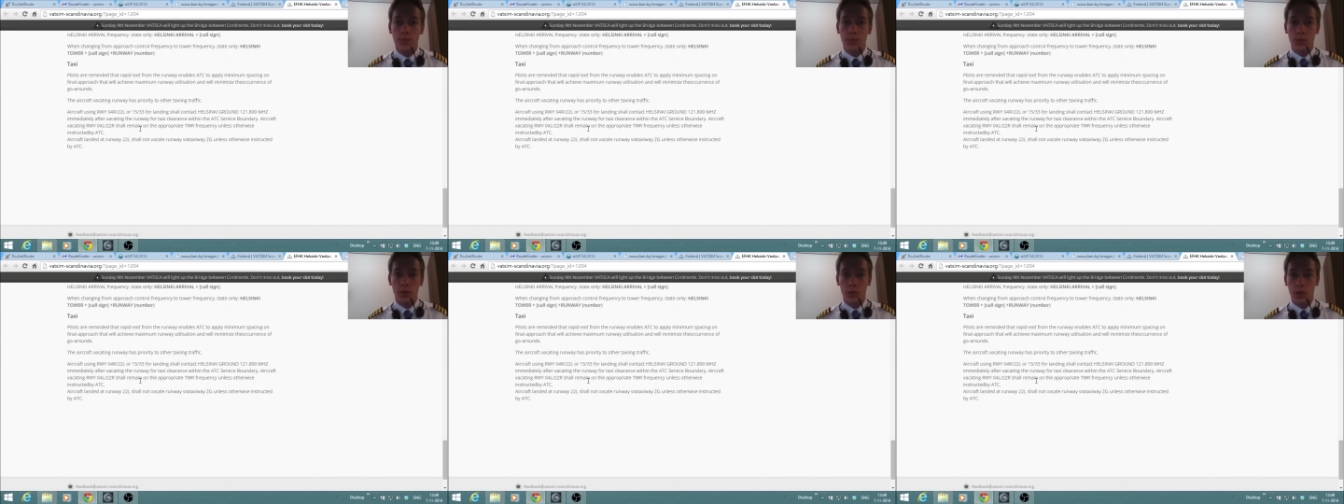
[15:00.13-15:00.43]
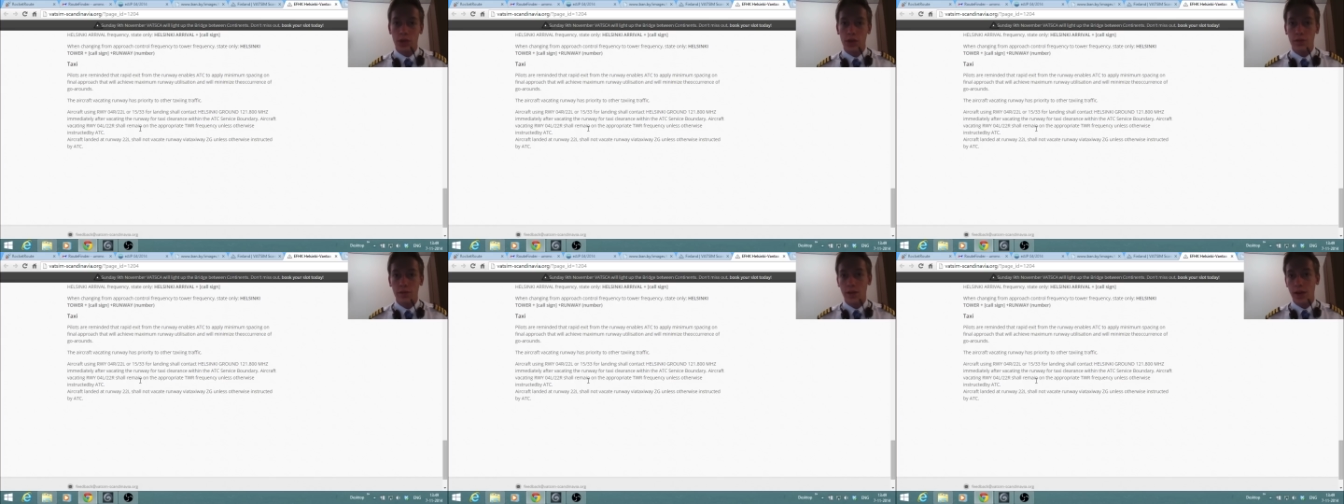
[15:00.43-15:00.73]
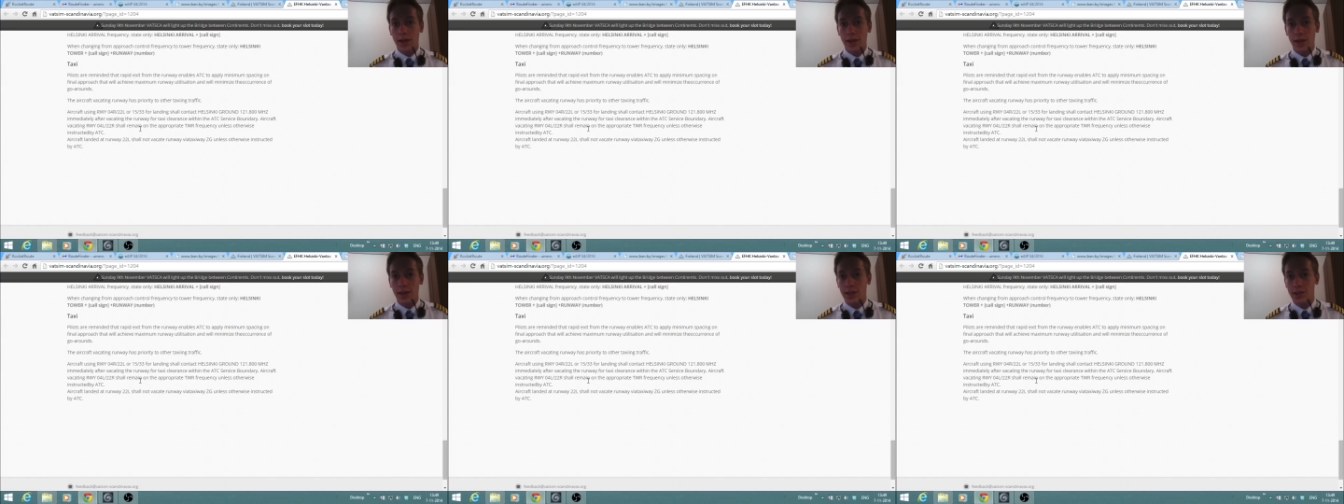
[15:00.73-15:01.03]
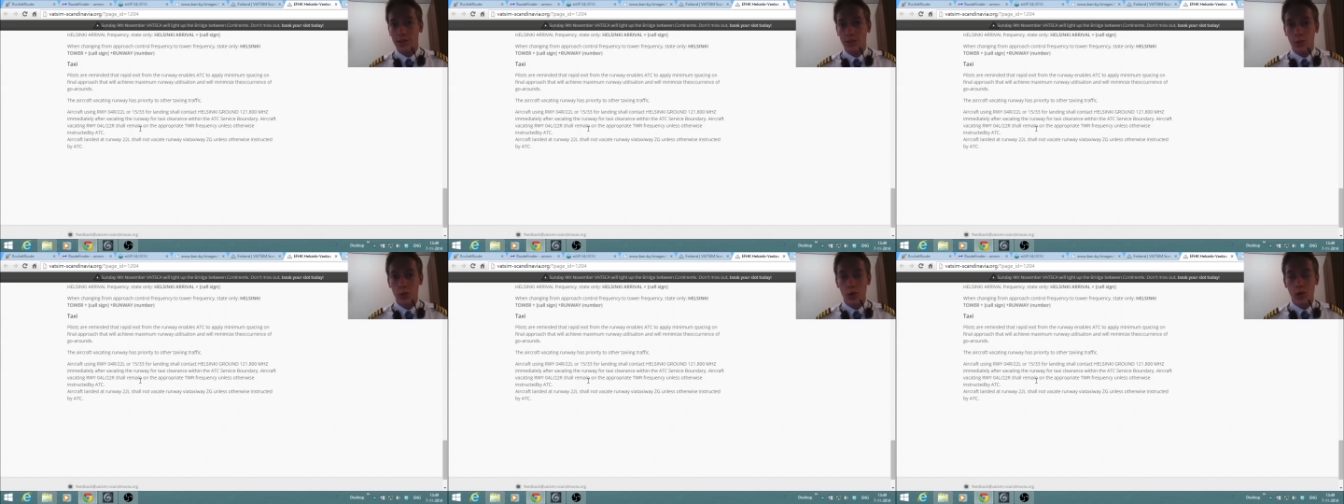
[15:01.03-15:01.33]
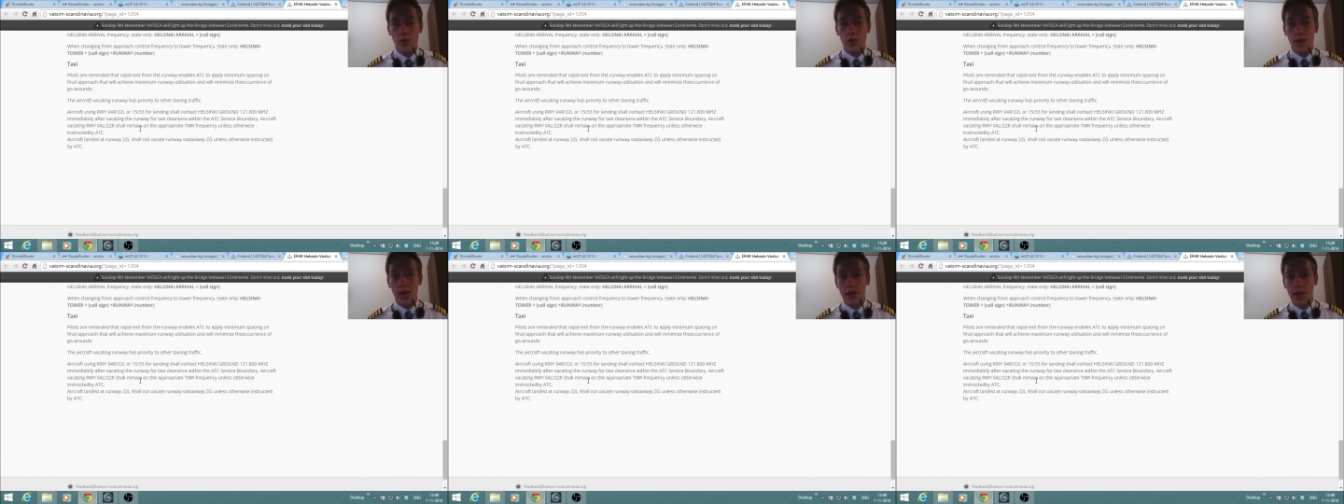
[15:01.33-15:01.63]
When you vacate on
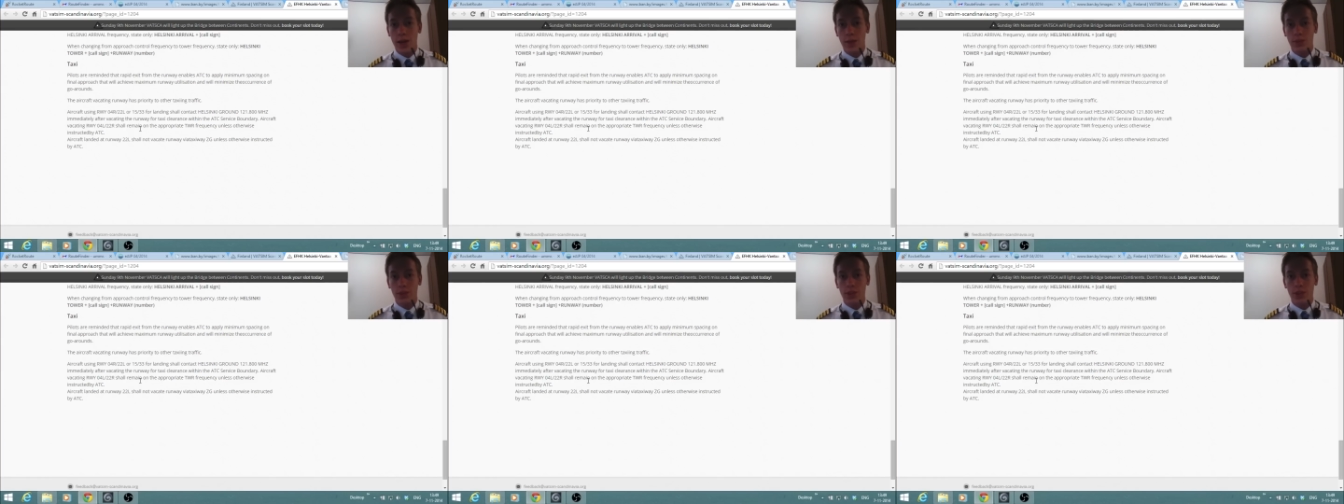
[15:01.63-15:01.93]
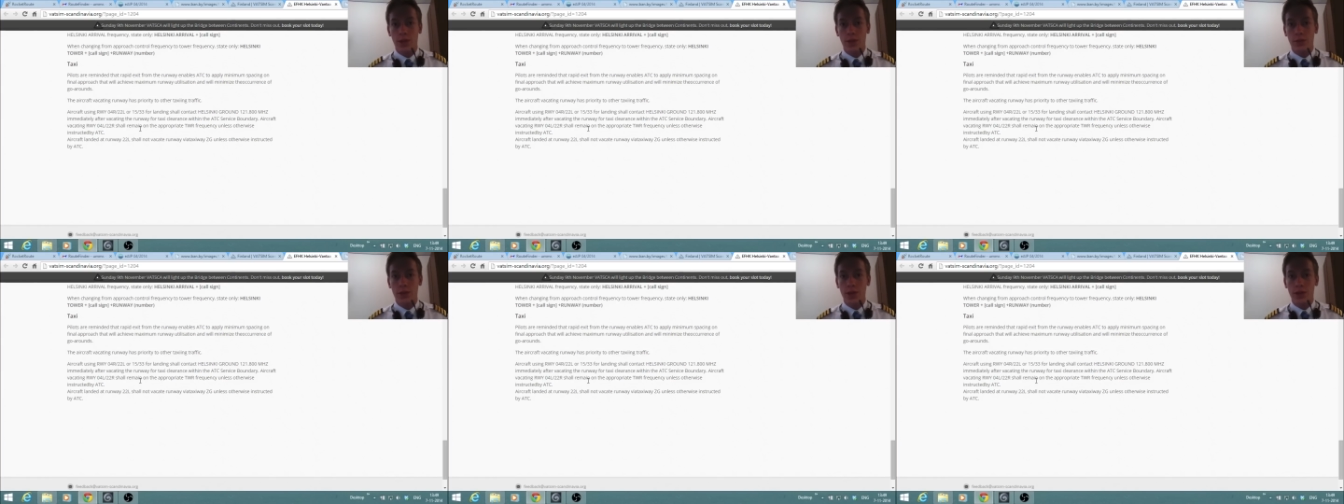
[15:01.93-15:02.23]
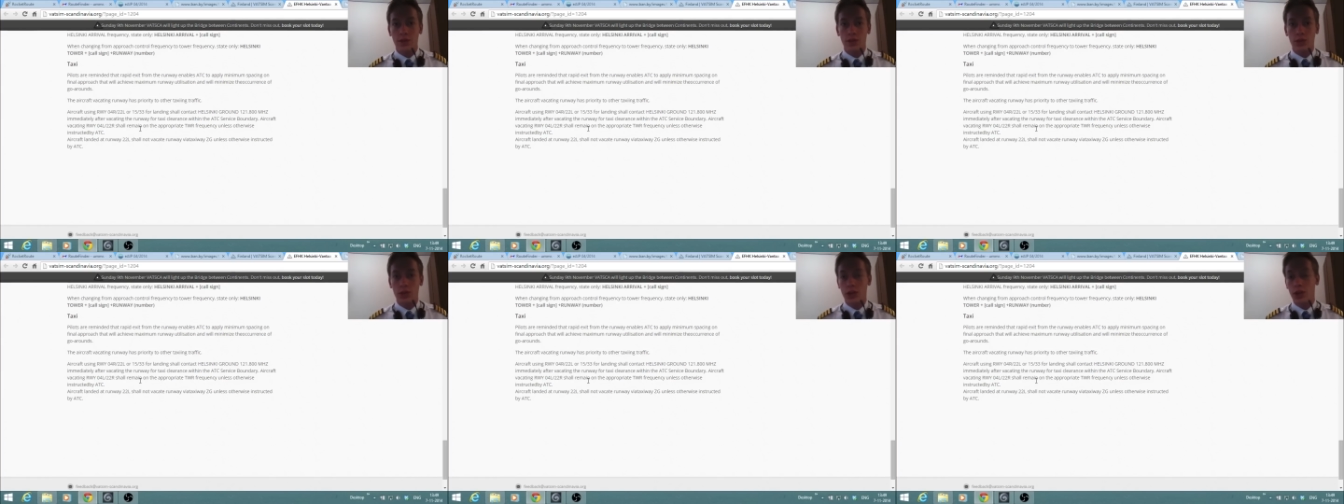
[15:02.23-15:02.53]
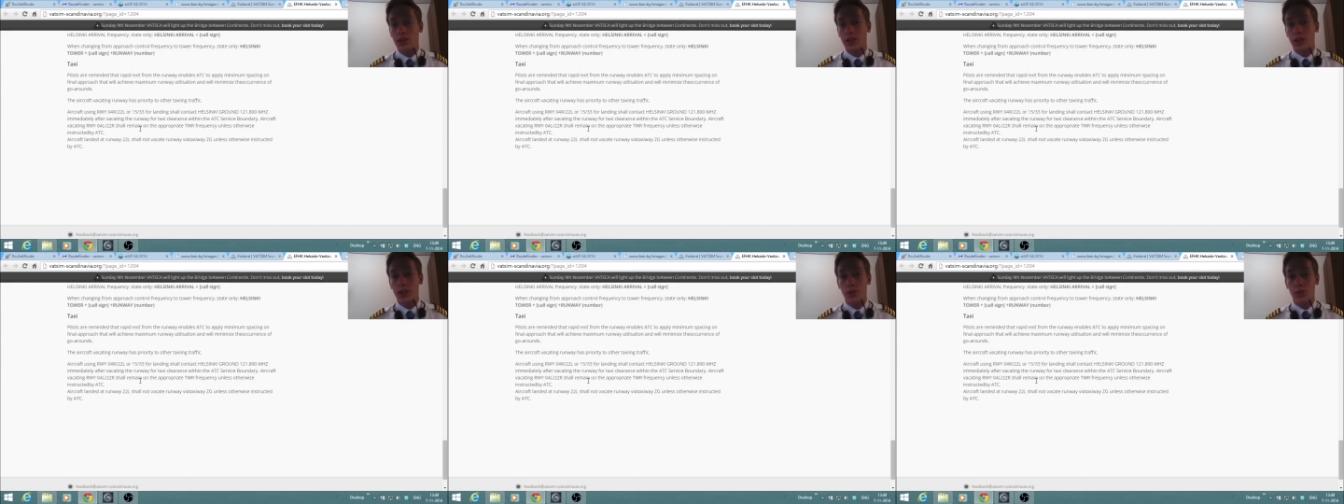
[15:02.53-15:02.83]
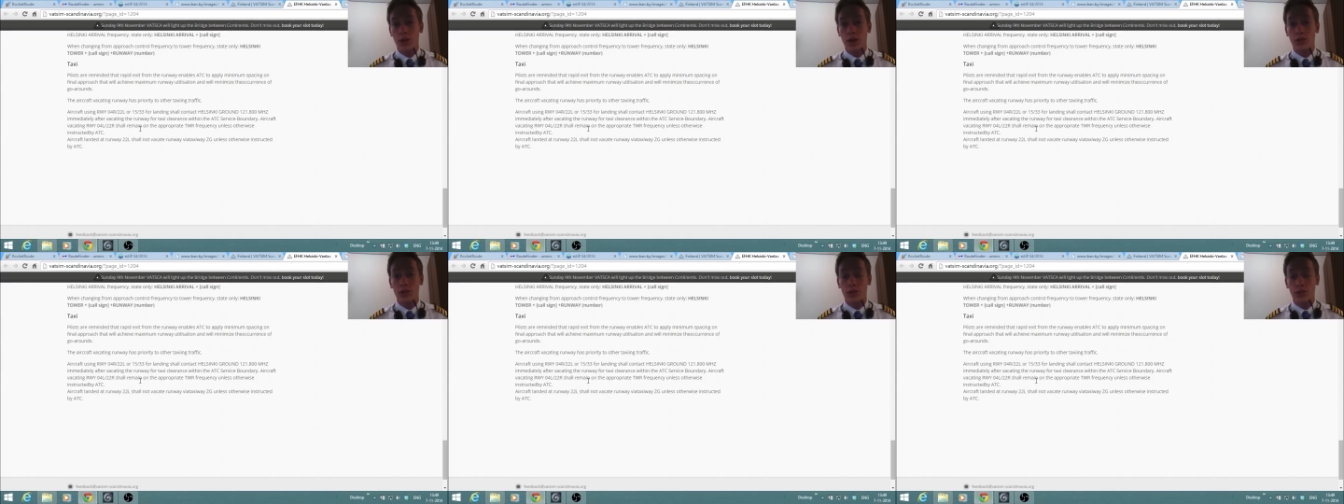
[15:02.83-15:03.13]
runway in Amsterdam, you have to contact
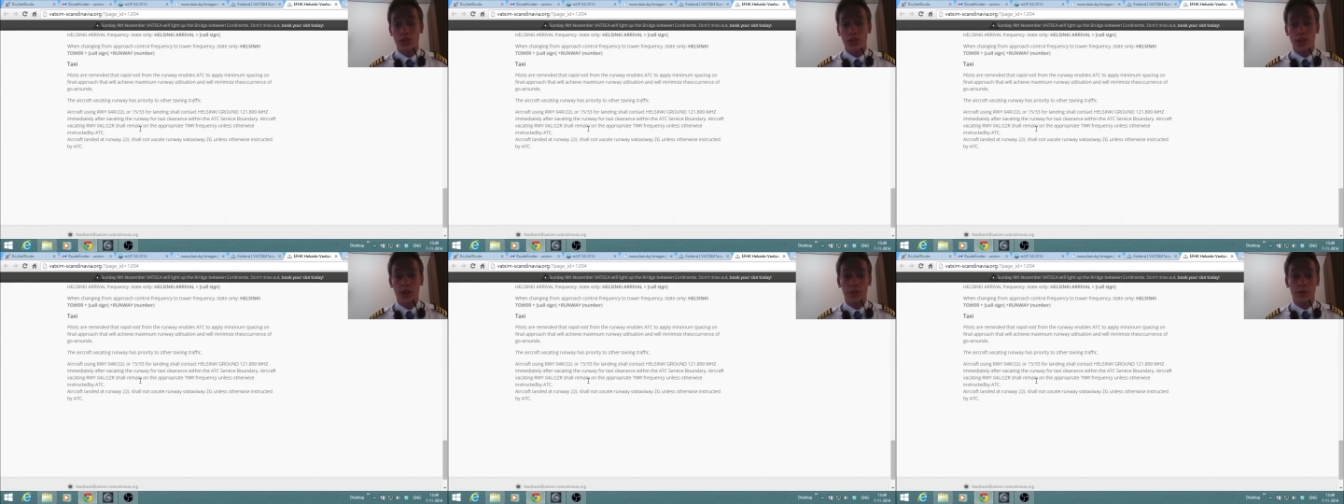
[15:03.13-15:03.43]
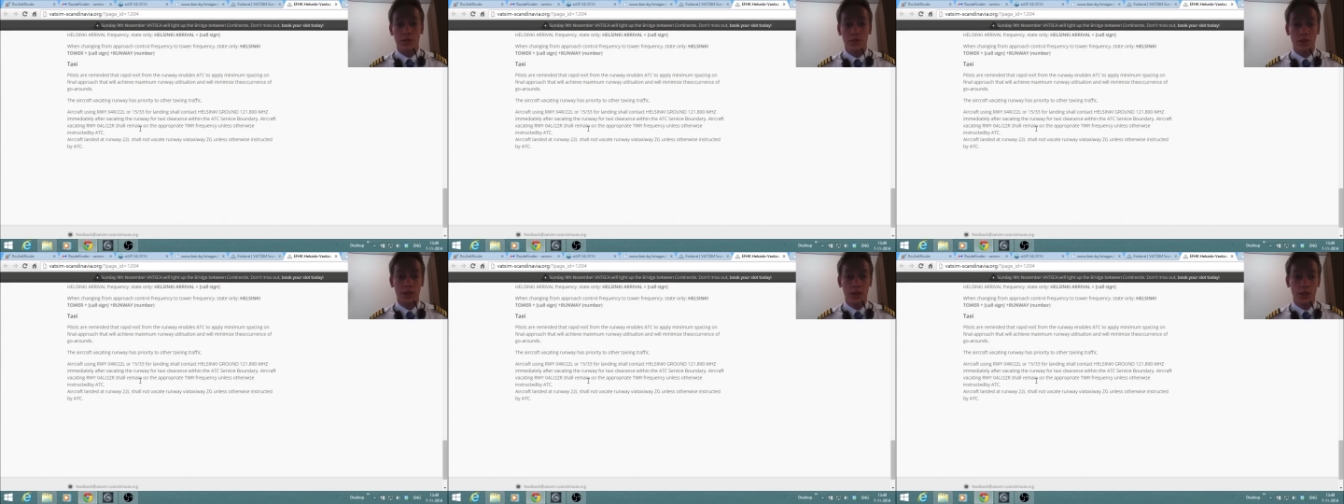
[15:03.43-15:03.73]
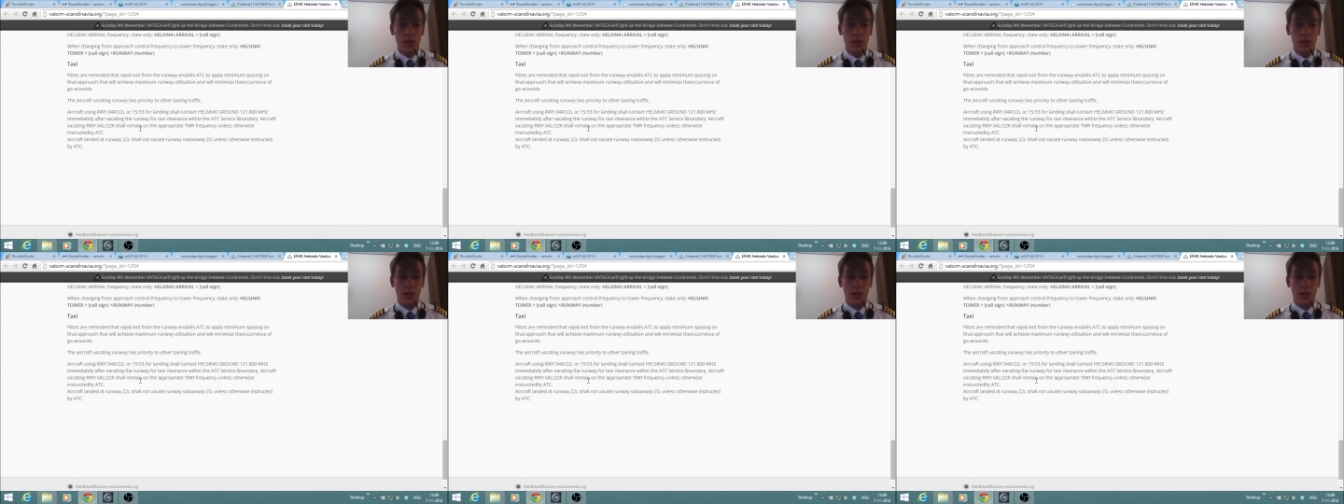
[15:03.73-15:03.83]
ground yourself.